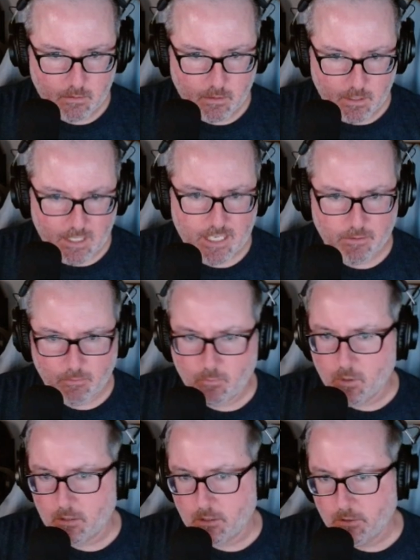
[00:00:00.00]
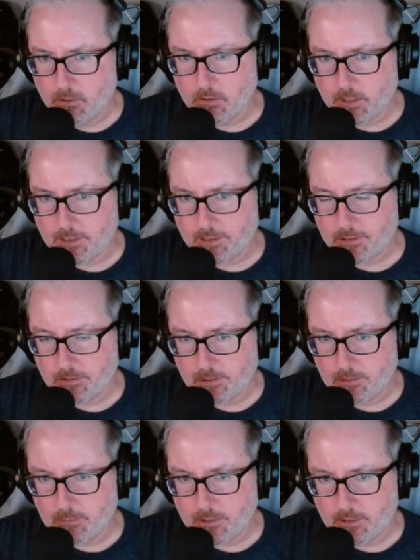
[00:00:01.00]
And either one could
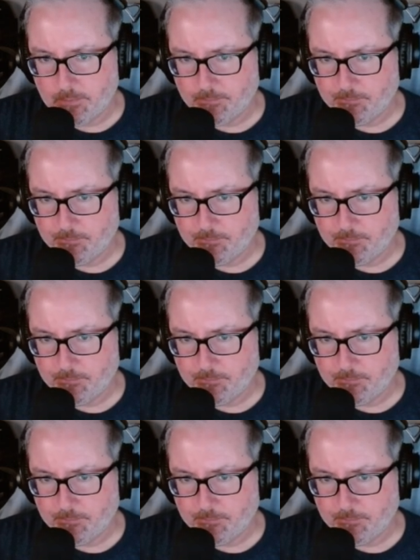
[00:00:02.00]
actually be.